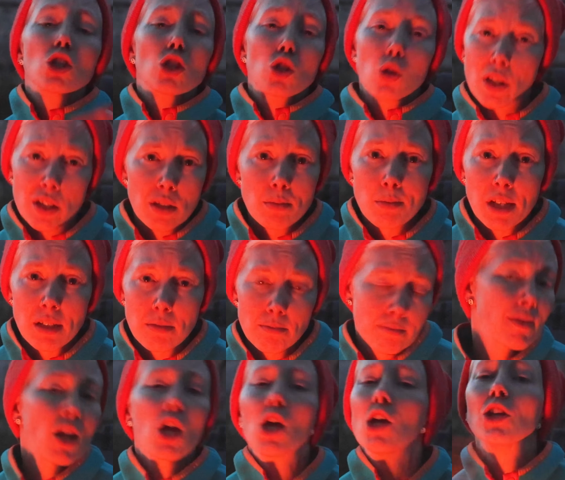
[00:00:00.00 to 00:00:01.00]
Trust me,
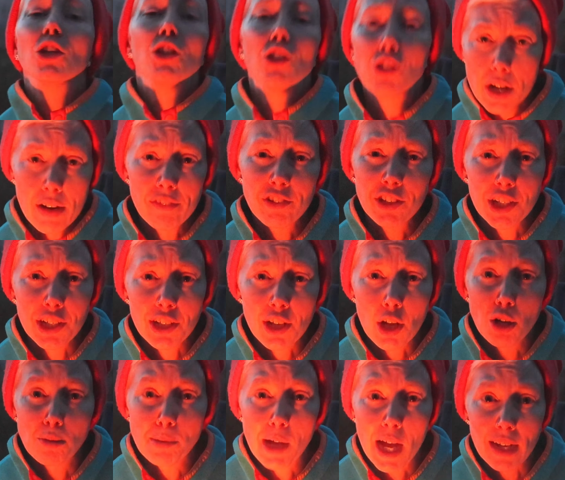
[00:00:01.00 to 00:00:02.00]
you're never gonna
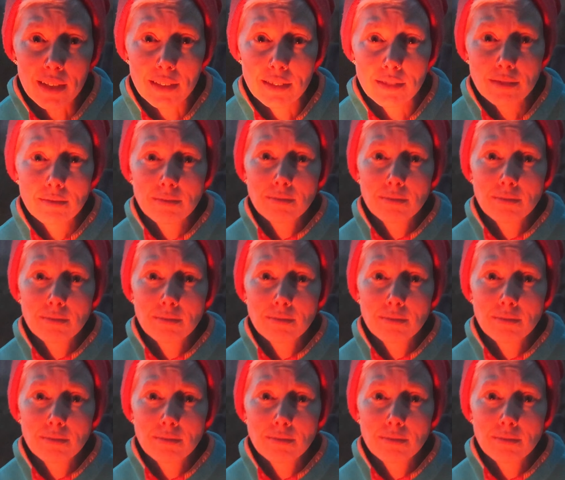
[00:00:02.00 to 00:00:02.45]
go back.